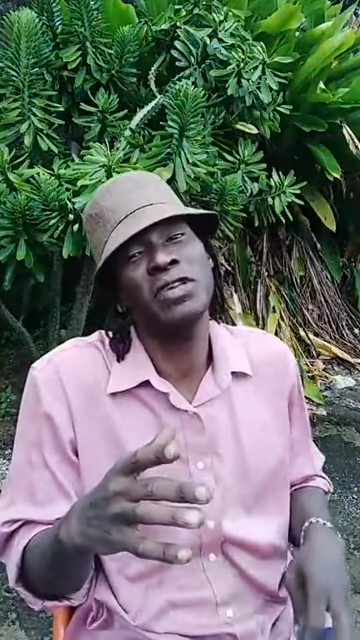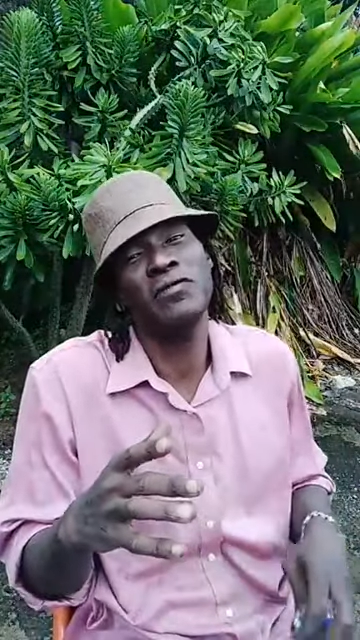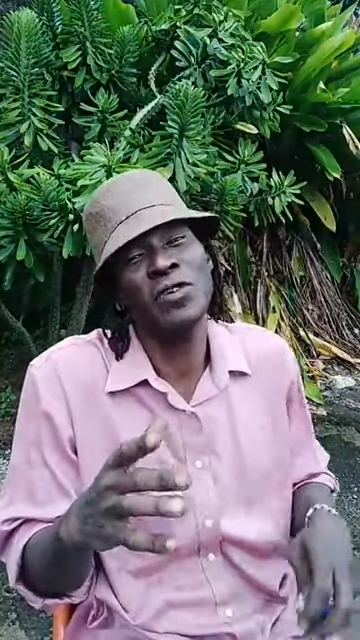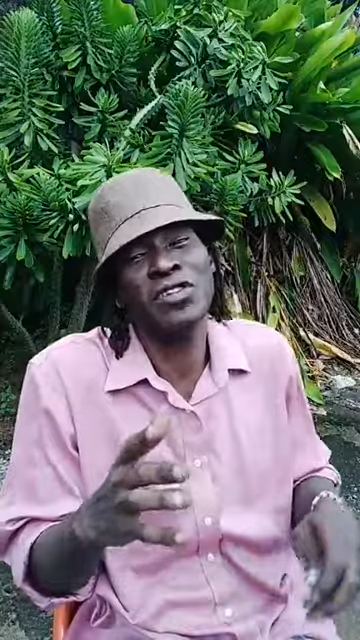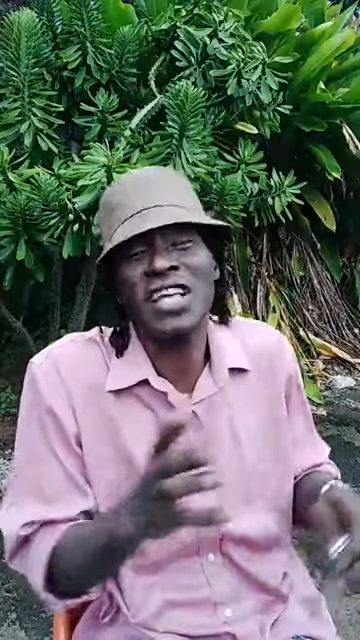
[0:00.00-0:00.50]

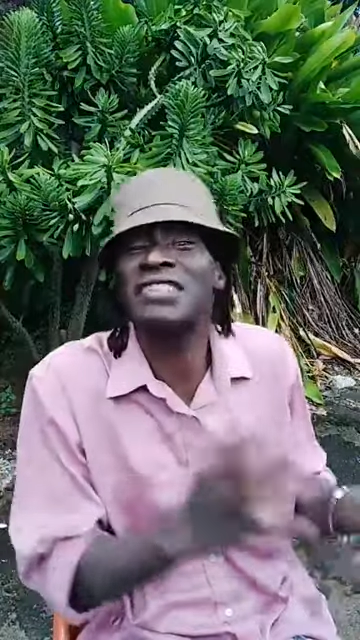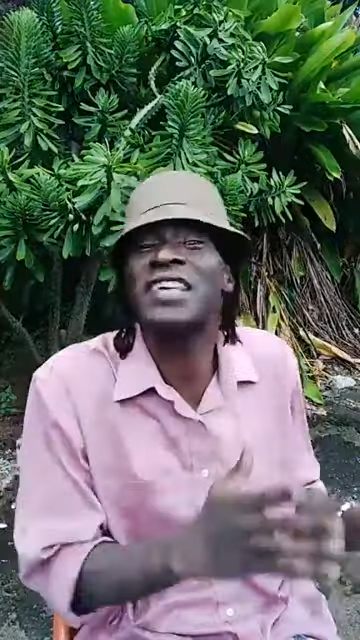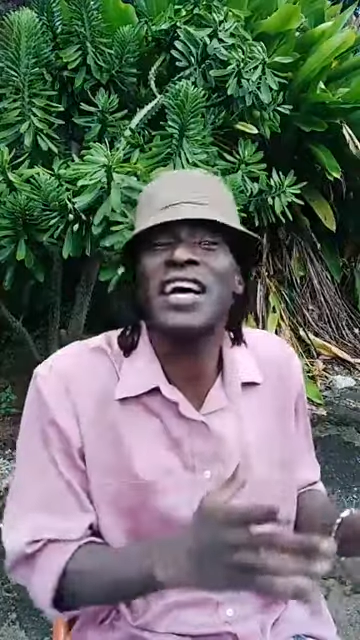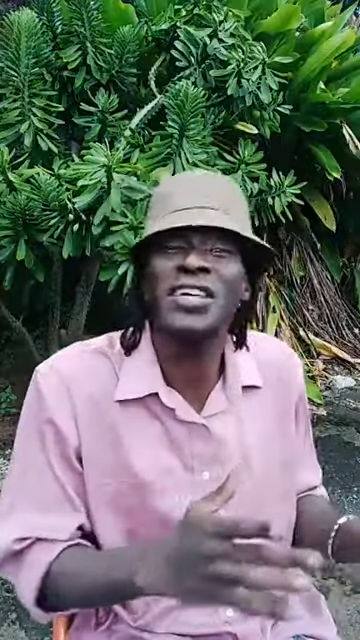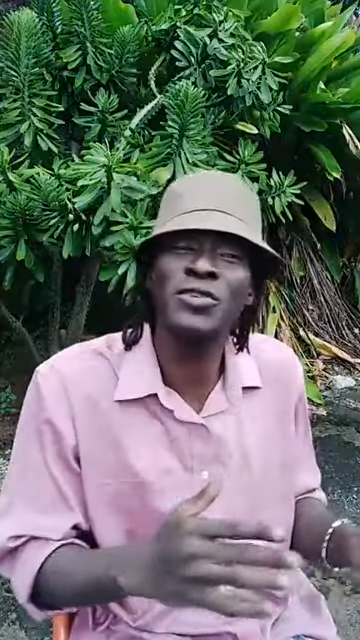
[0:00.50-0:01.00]
if you
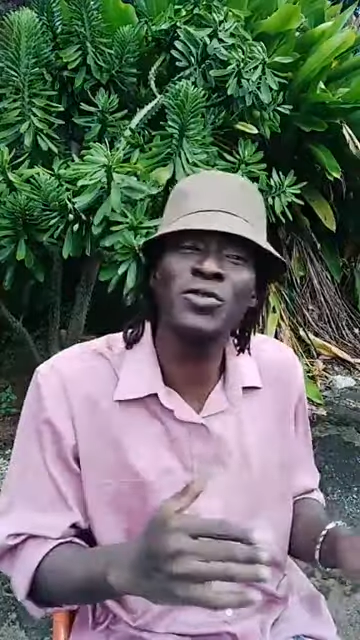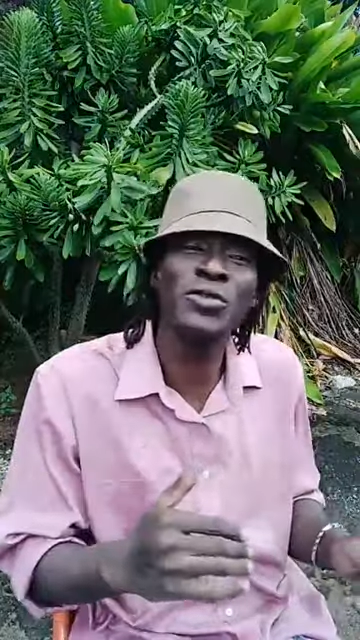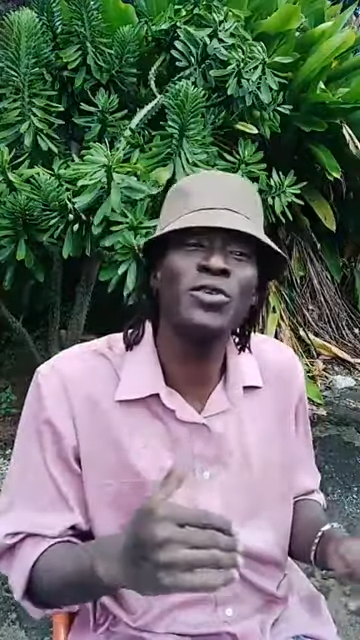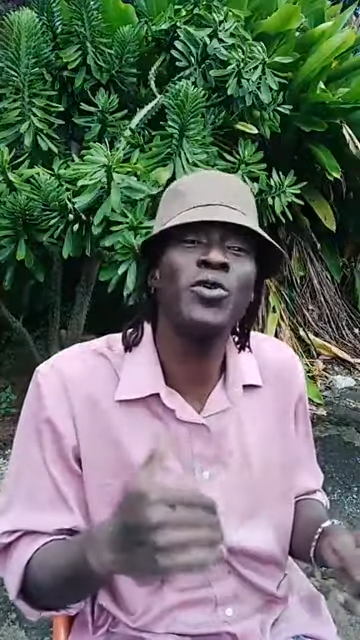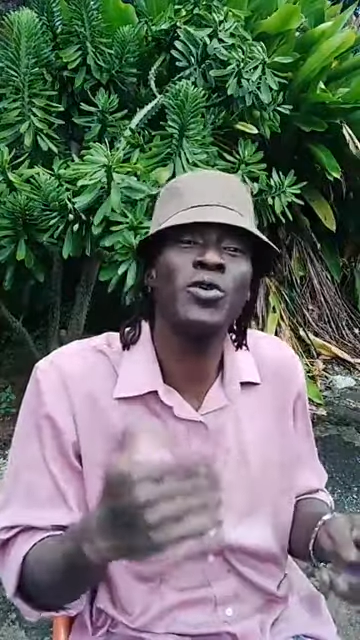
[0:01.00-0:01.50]
scatter uh,
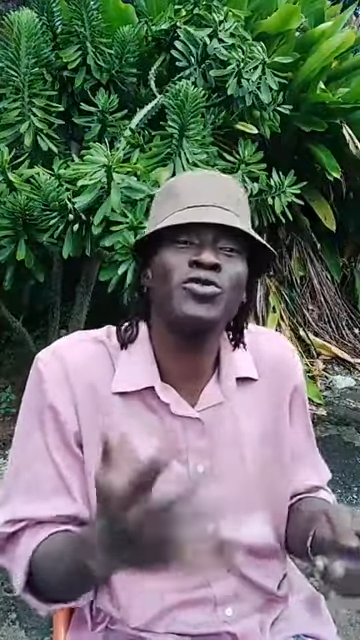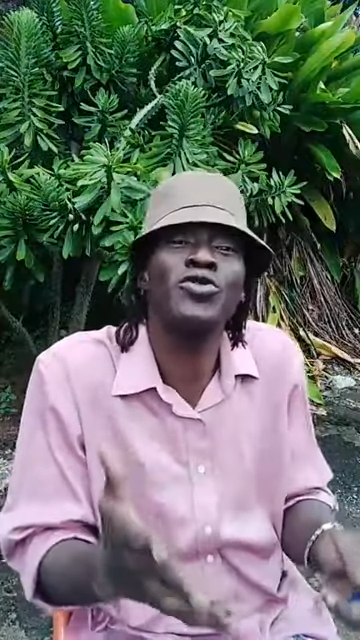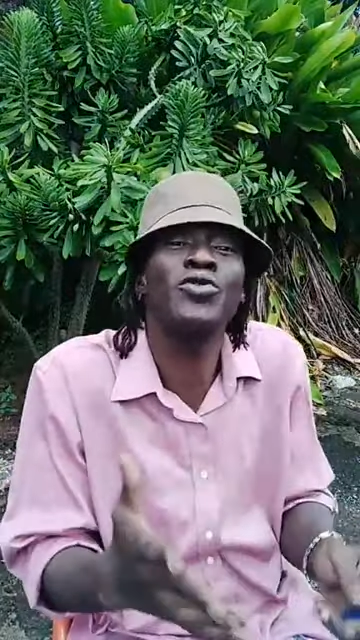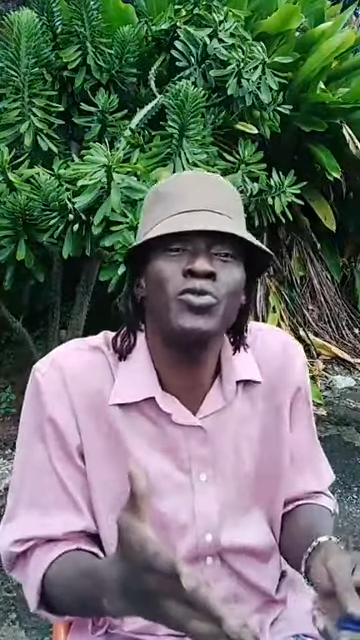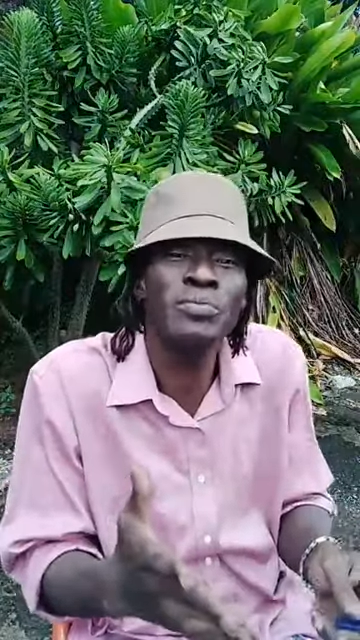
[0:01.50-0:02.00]
you you go
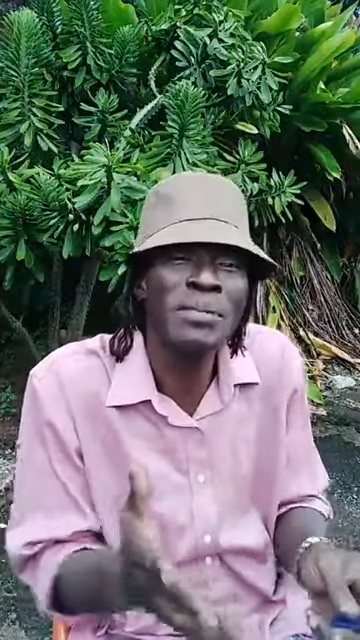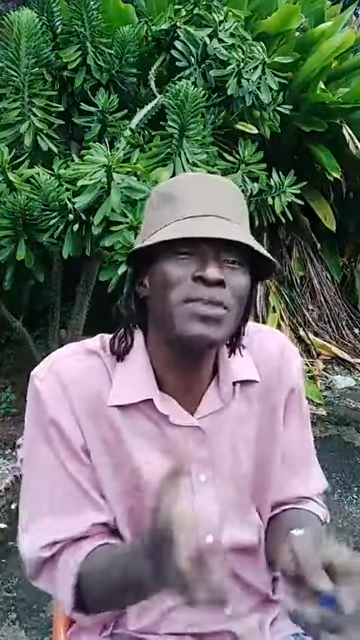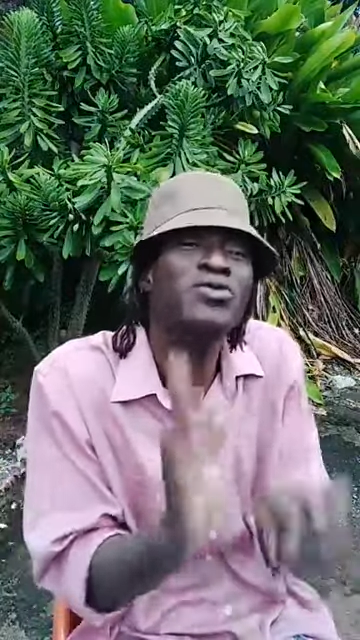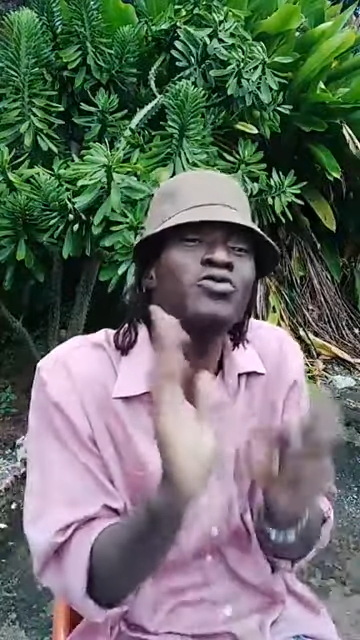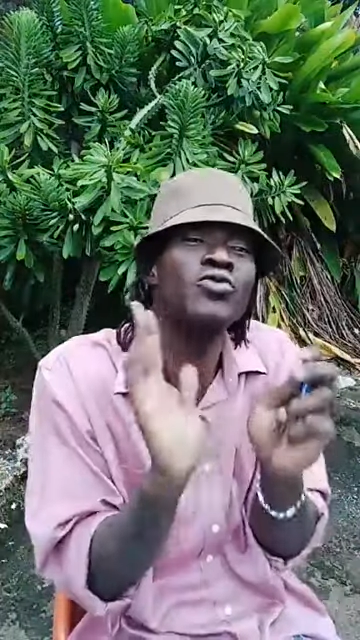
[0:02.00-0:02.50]
continue
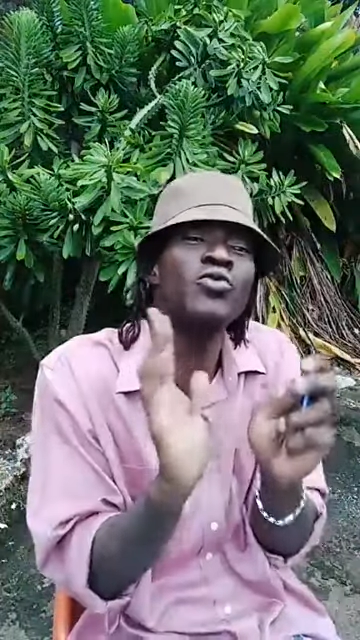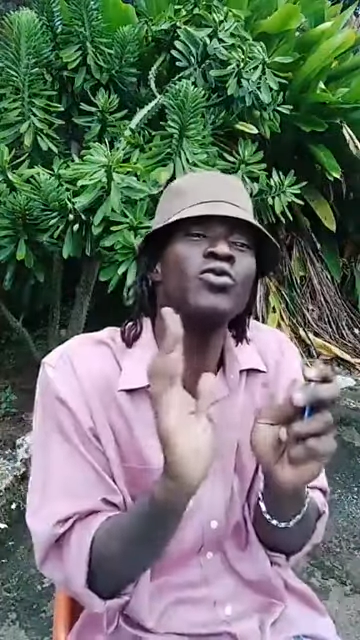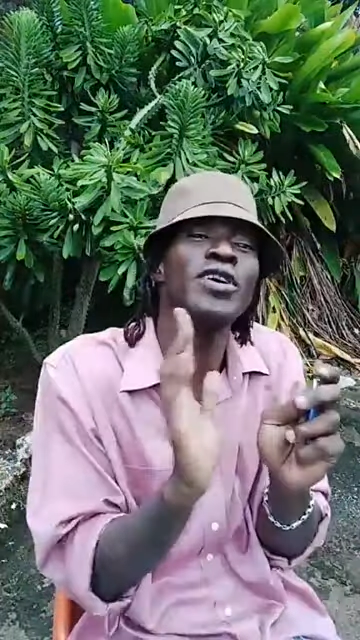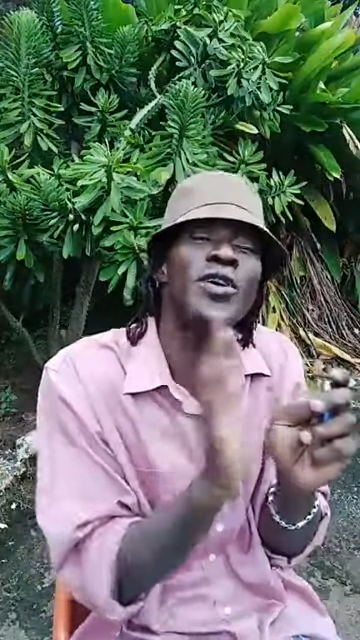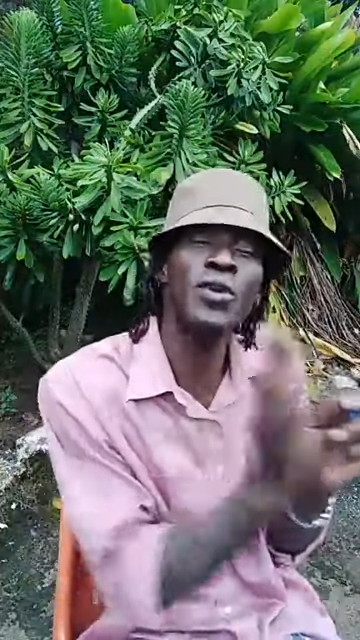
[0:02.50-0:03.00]
maybe
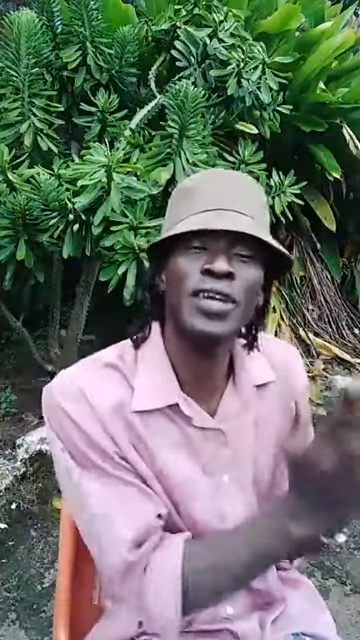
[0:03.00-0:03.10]
two e eh,